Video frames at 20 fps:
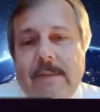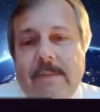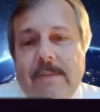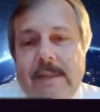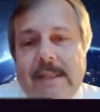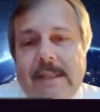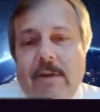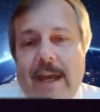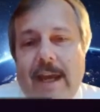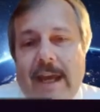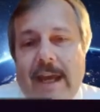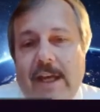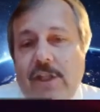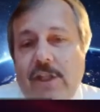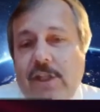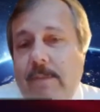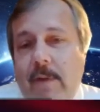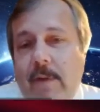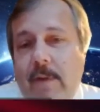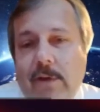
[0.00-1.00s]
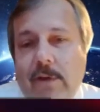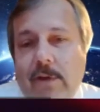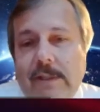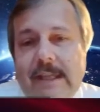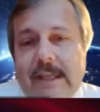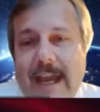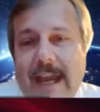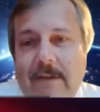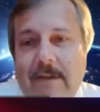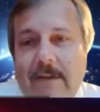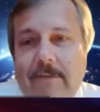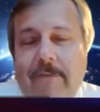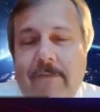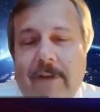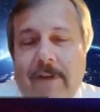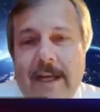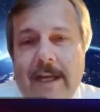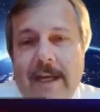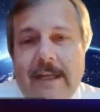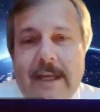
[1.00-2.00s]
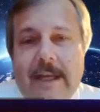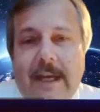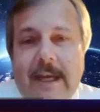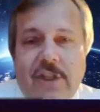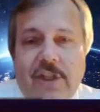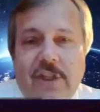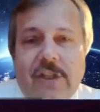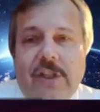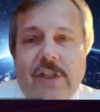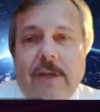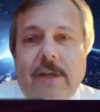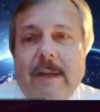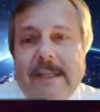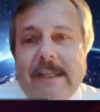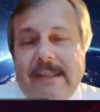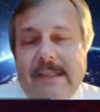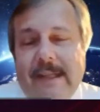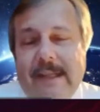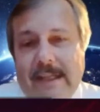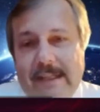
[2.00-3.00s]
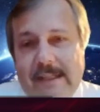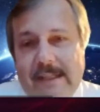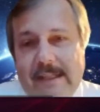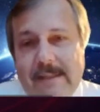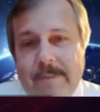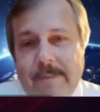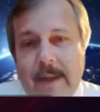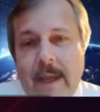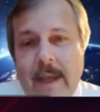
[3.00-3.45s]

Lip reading: the zero energy modes and the finite energy Shiba states.